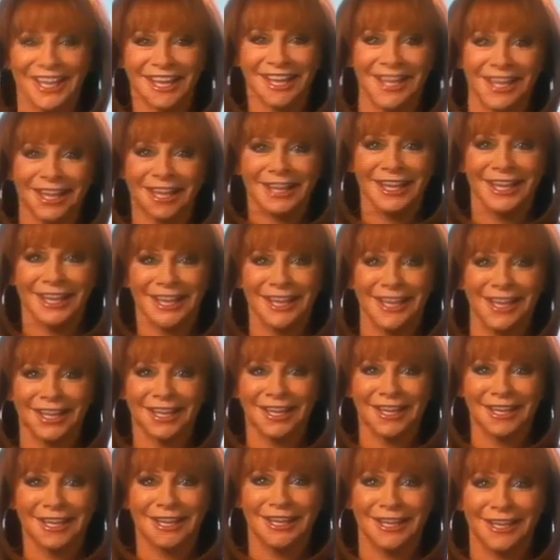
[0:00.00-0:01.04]
how you
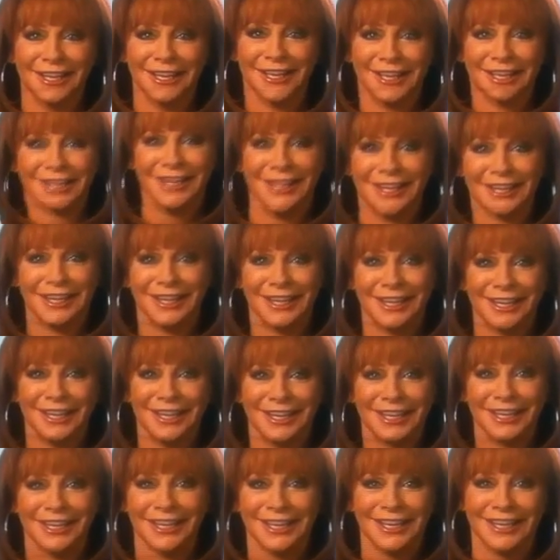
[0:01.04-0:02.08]
told your stories and your
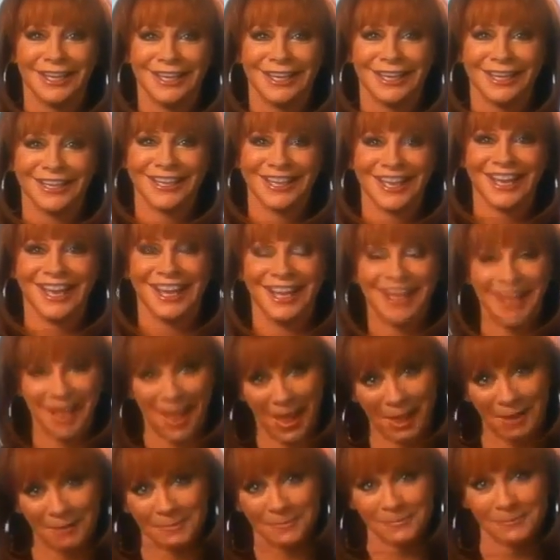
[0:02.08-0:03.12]
songs, and it just
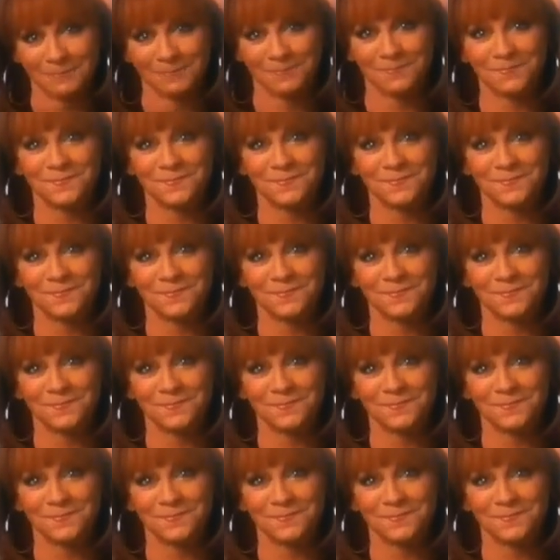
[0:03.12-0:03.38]
really,